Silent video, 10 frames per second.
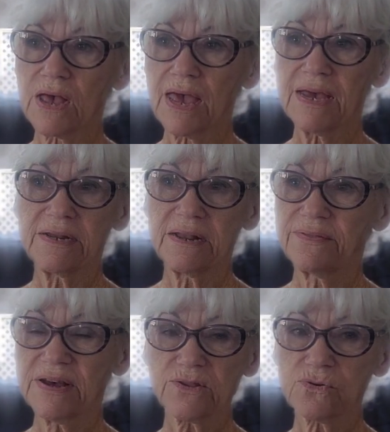and
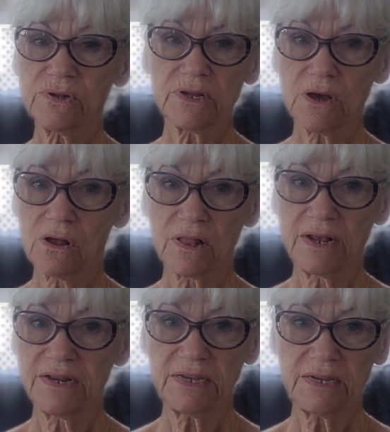that's really all
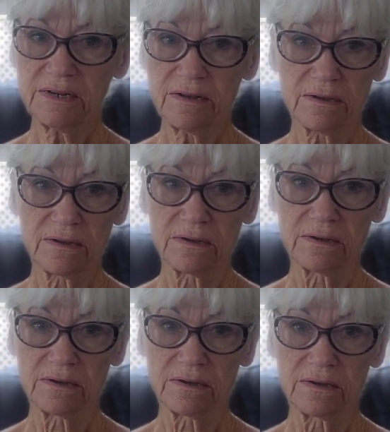I need.
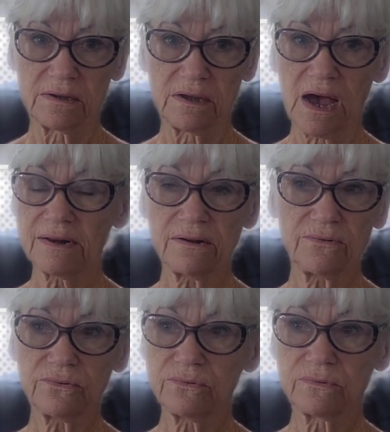I don't,